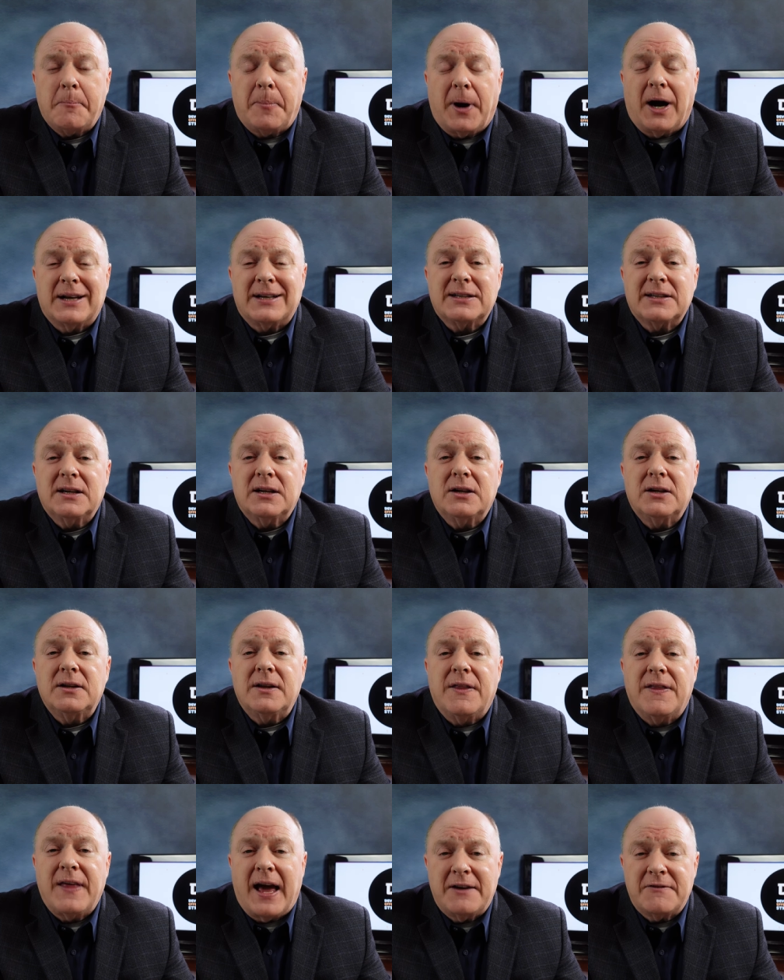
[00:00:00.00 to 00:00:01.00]
But
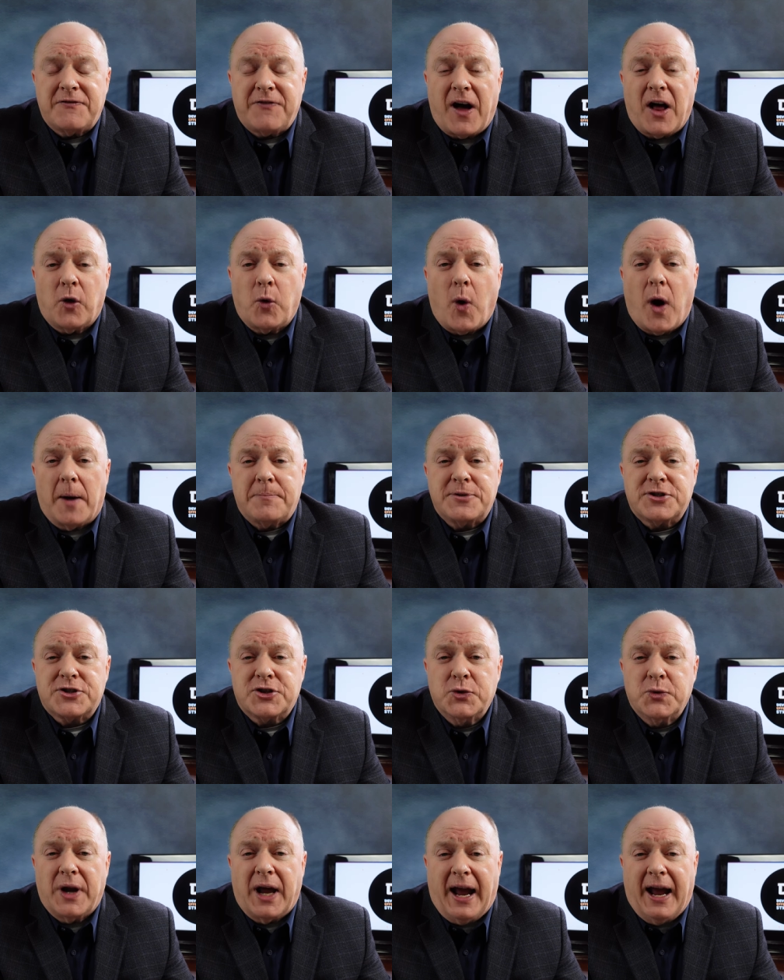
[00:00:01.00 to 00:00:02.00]
then follow up
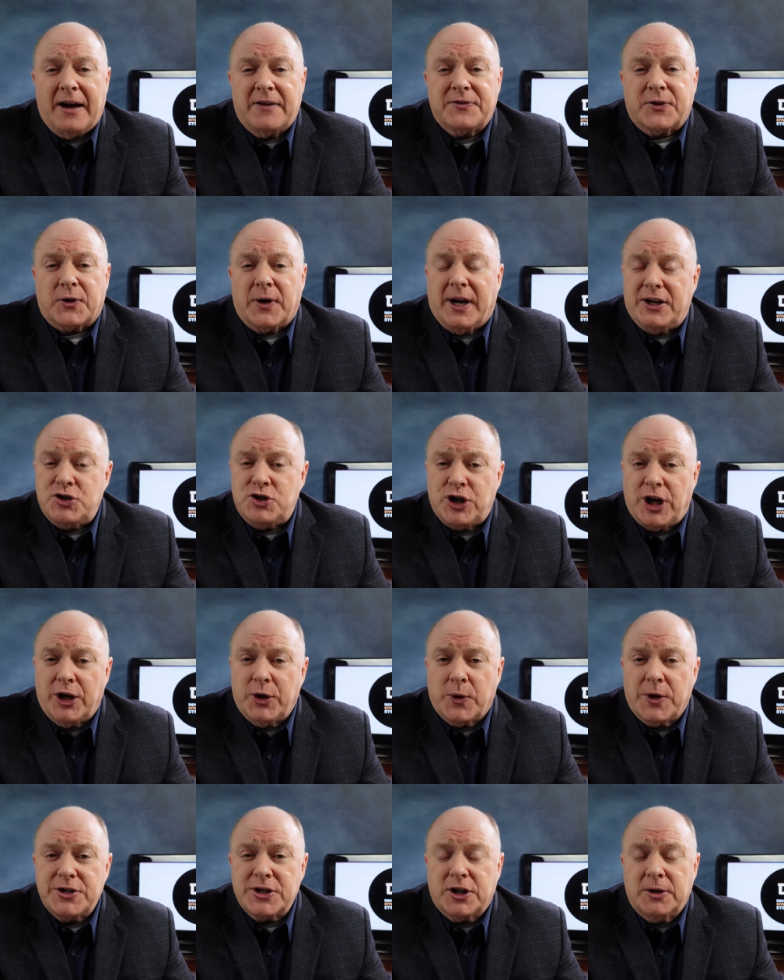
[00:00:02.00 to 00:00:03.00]
soon after, and
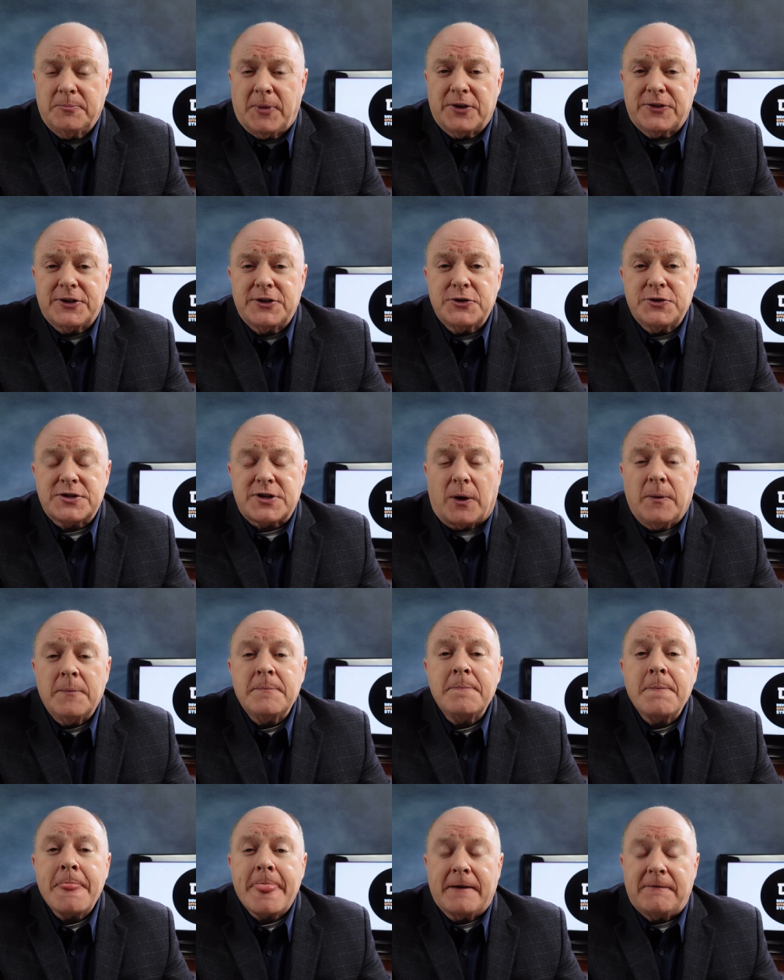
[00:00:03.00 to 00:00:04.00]
January is a good month to do so.
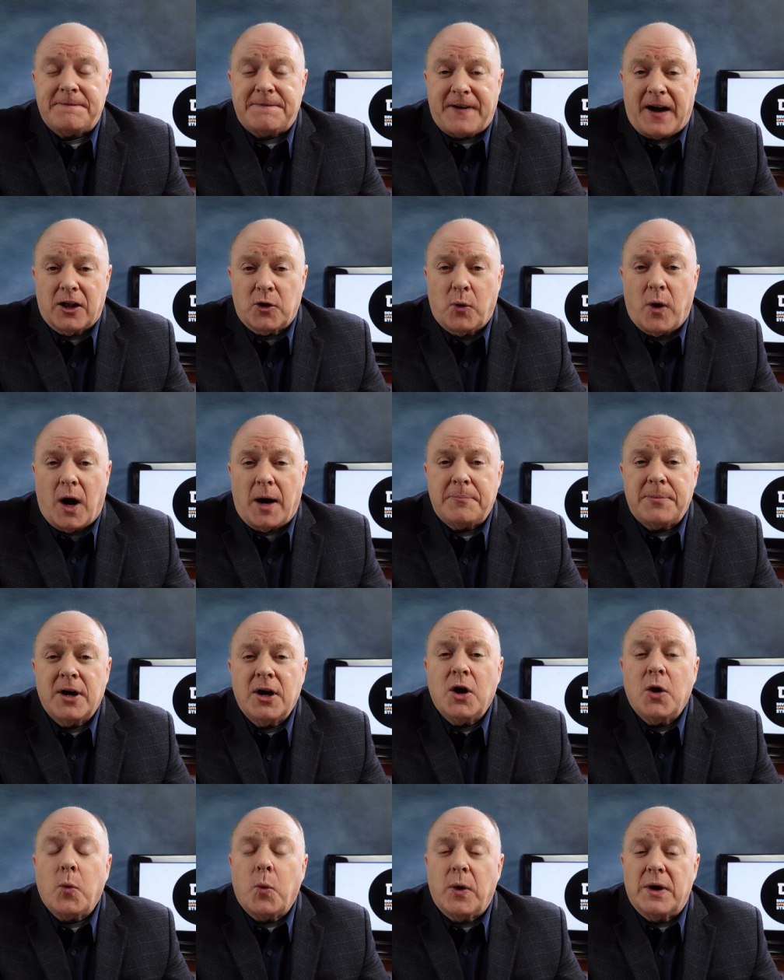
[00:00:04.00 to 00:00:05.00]
Follow up
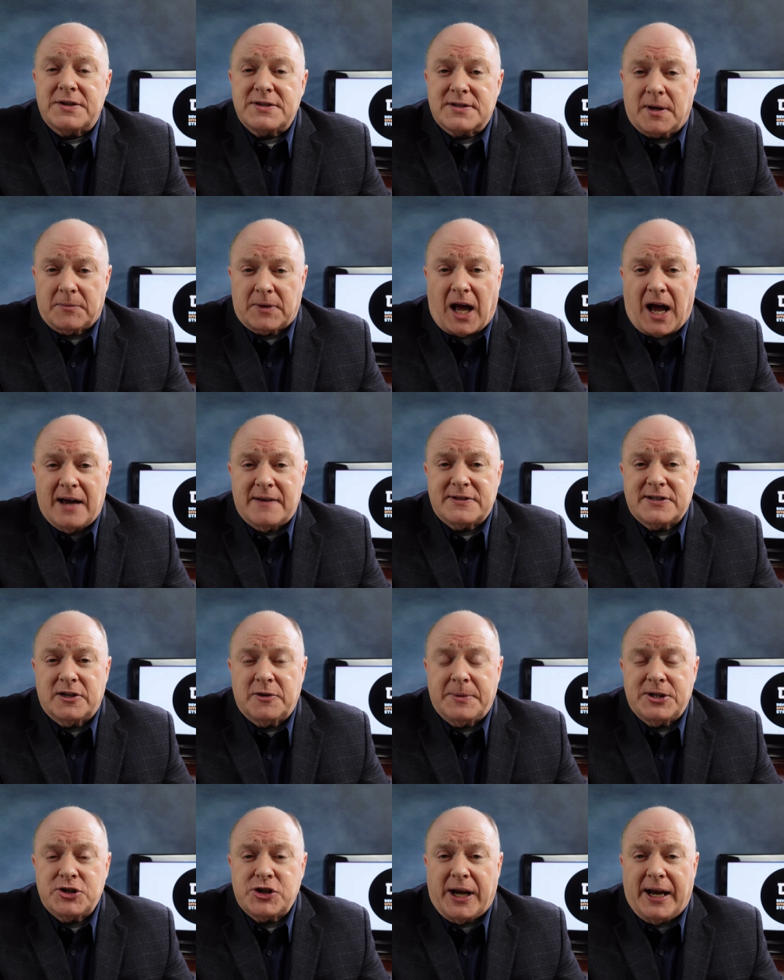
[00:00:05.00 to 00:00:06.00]
with some lives that
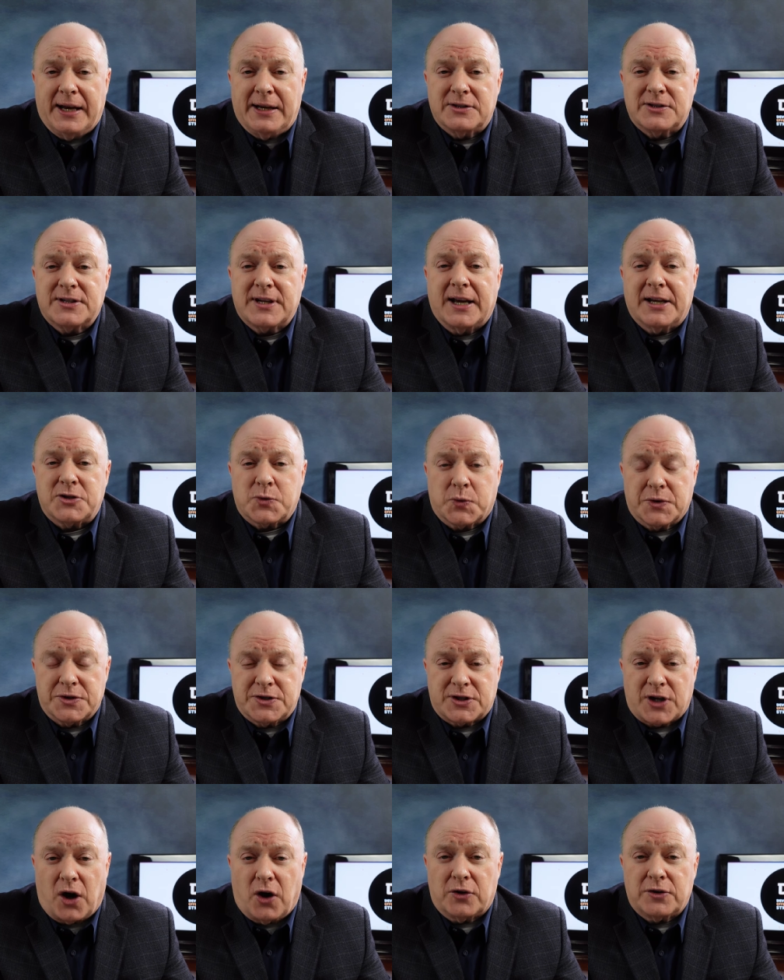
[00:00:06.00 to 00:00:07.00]
have been changed as a
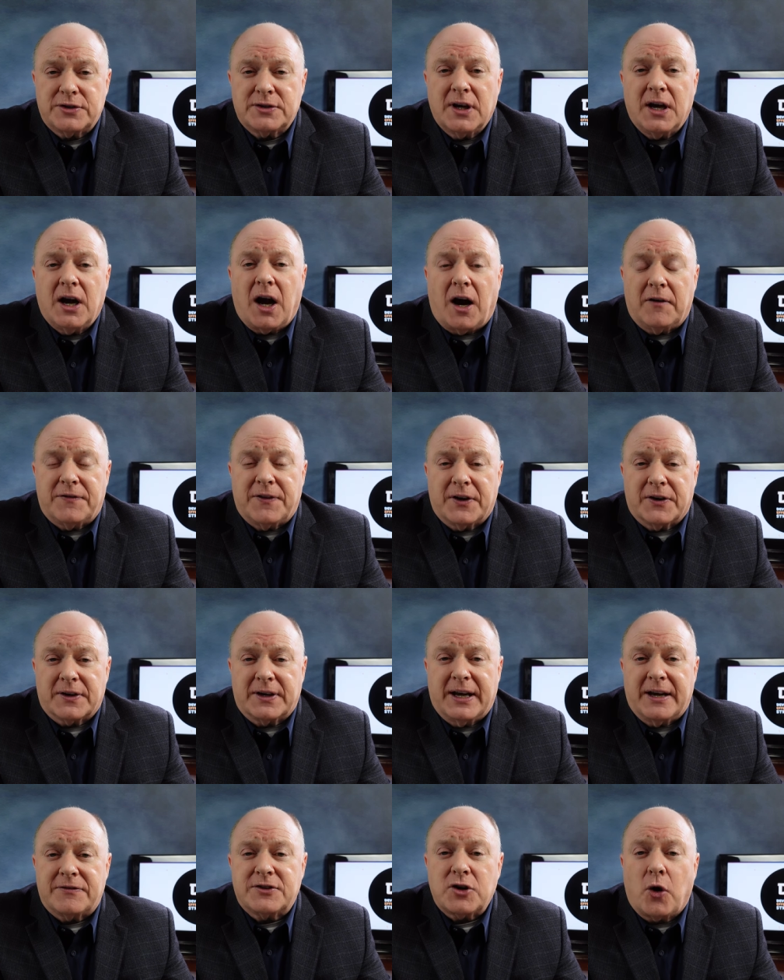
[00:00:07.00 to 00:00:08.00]
result of their
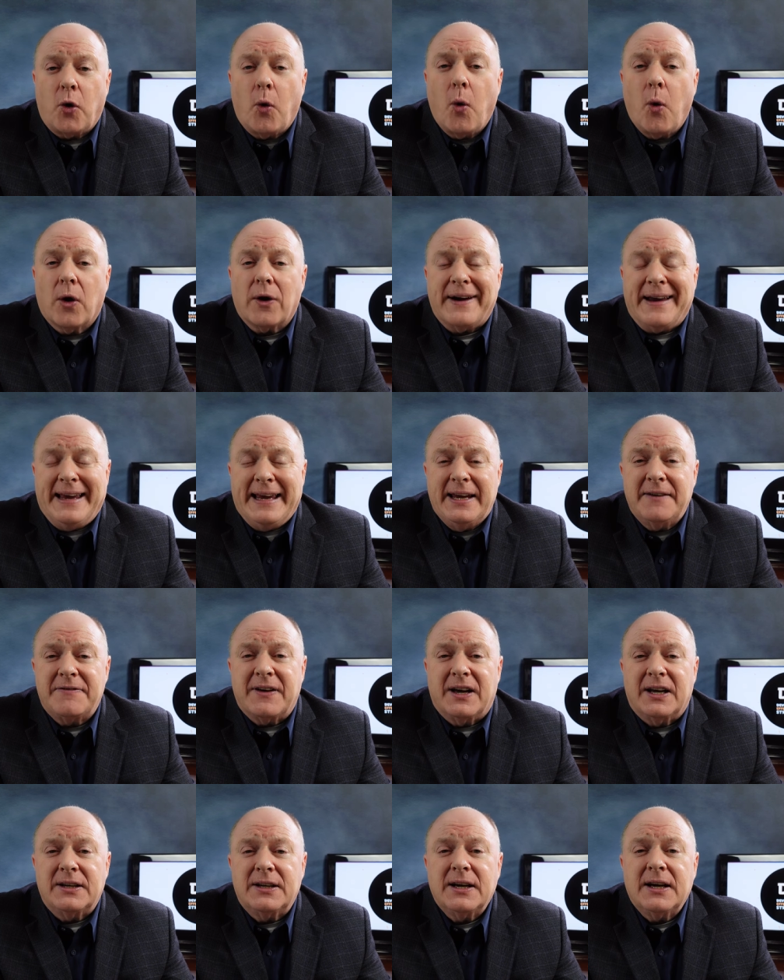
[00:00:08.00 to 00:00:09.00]
gift, or
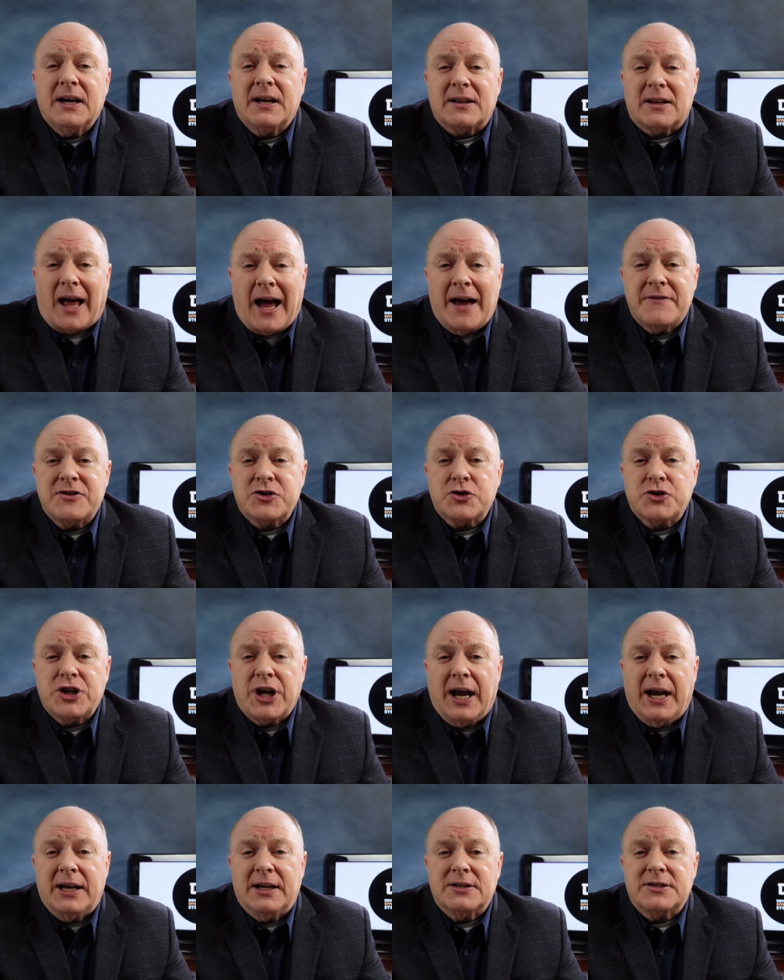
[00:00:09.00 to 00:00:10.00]
even lives are
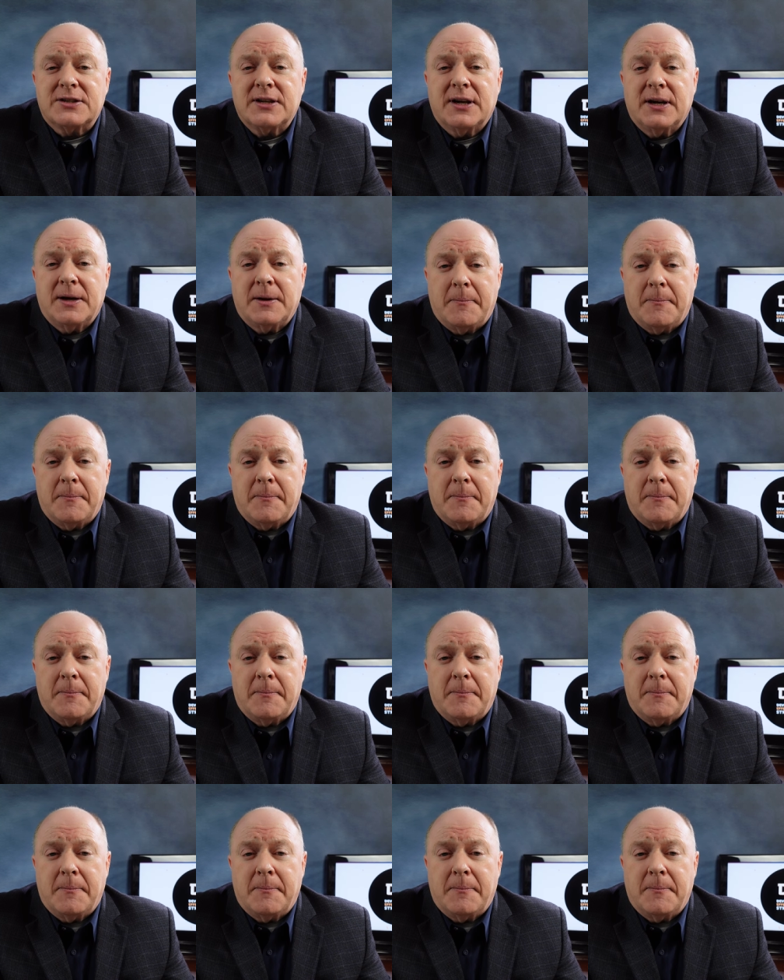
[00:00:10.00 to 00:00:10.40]
changed